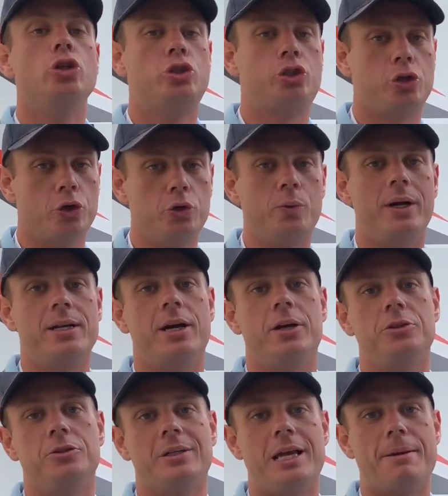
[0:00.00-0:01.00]
two
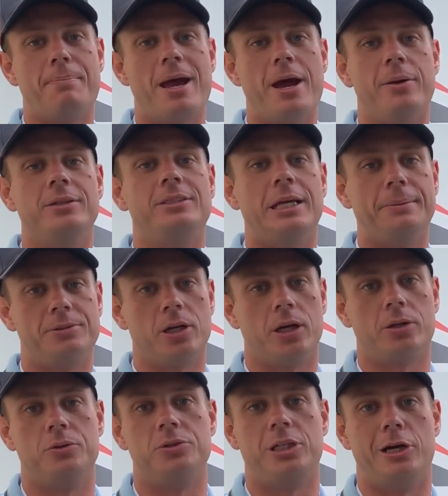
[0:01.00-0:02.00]
100 amp hour deep
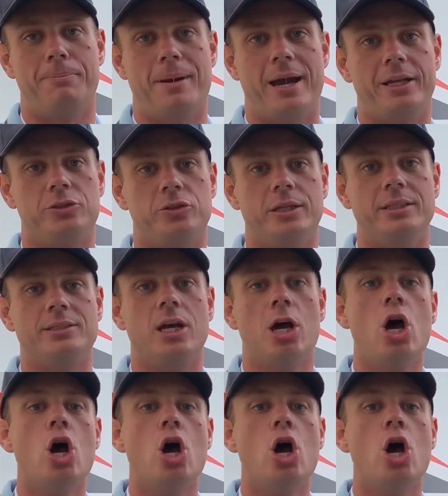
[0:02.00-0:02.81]
cycle gel batteries,